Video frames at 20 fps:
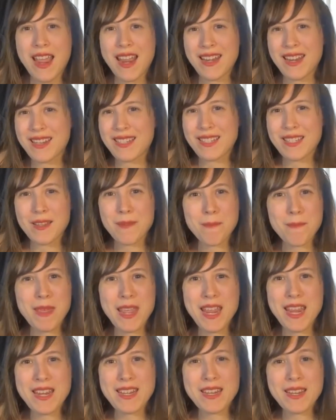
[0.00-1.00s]
And it's
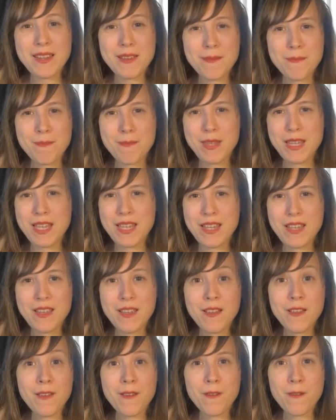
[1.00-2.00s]
made me
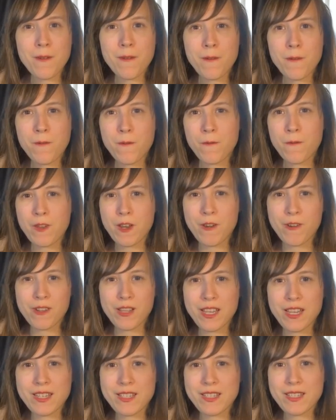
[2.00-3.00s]

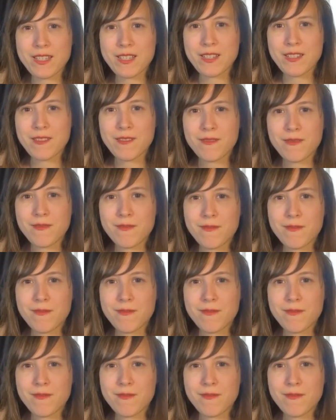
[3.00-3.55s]
fearless.